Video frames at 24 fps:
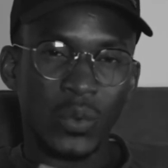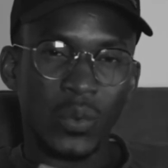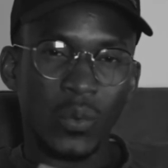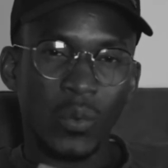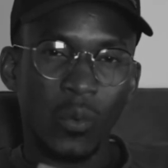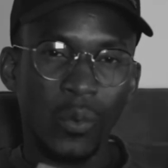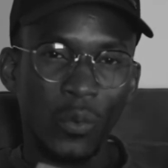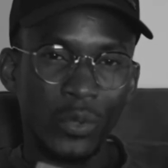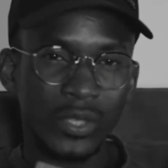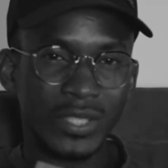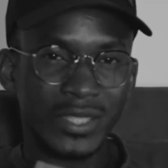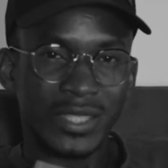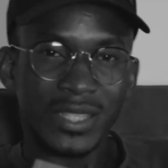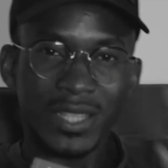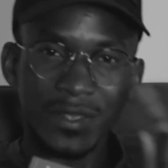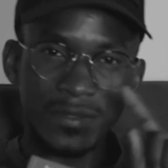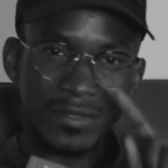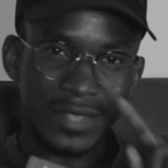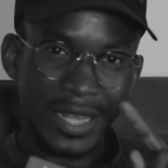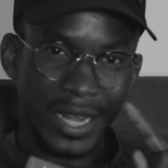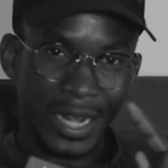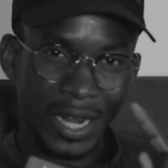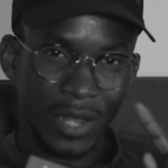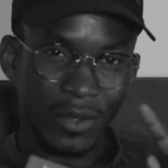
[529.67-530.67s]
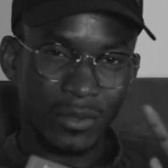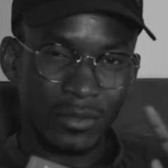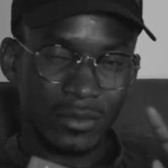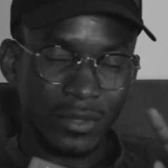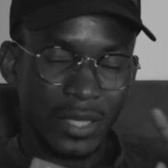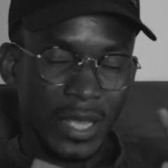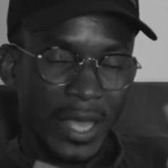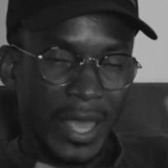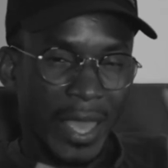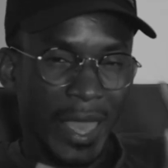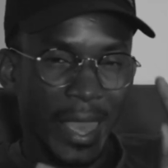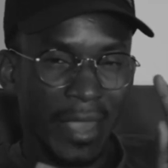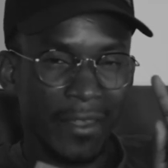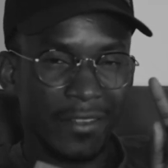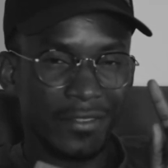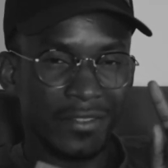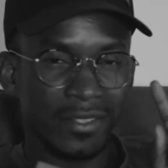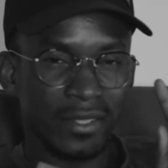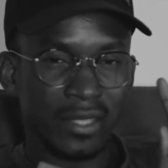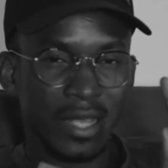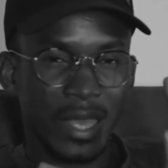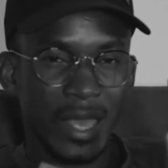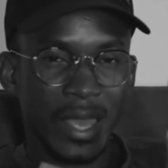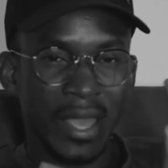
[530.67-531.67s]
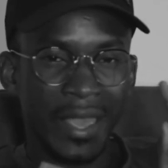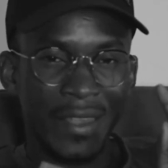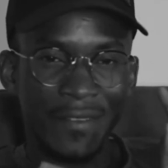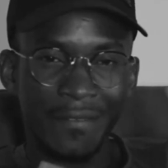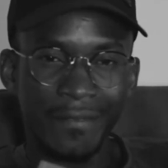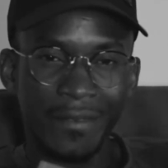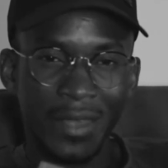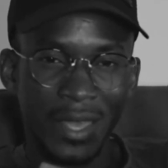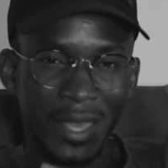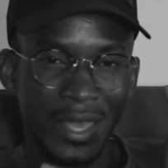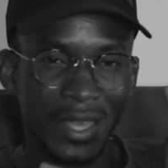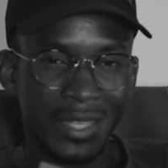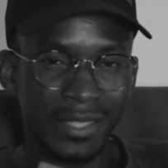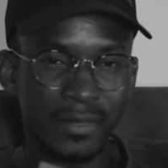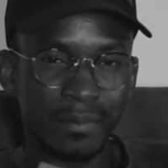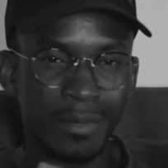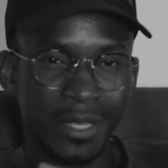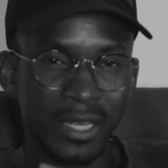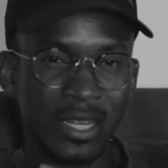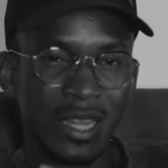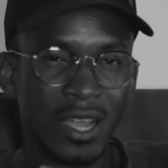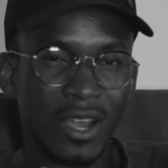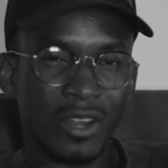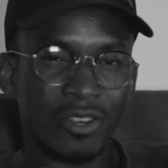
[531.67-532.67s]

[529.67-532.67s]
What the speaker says: who sniffs around has been